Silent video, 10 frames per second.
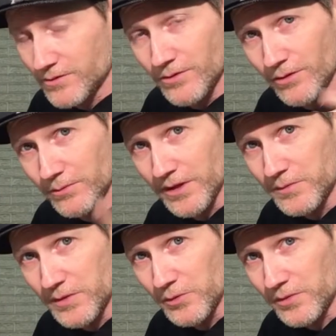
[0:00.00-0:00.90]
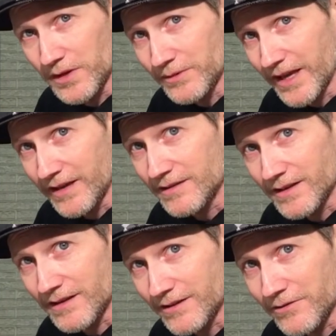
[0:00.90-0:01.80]
Normally people probably edit
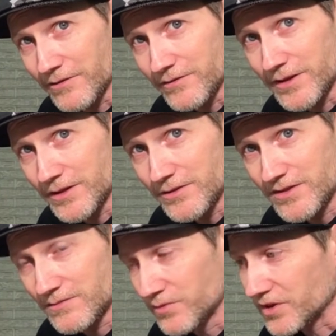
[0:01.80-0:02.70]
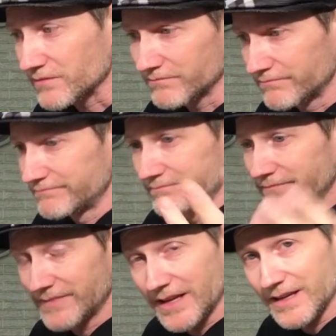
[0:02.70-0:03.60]
that out of their videos, but
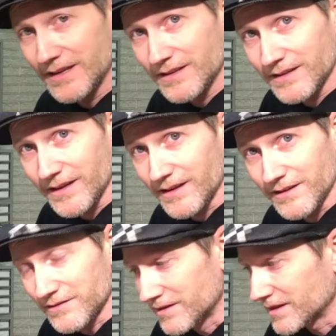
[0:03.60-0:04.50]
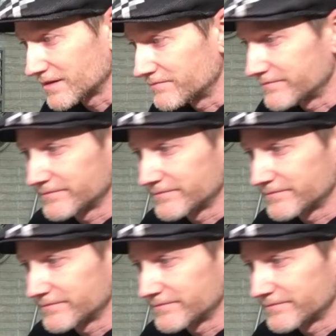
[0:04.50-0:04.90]
I got nothing to hide.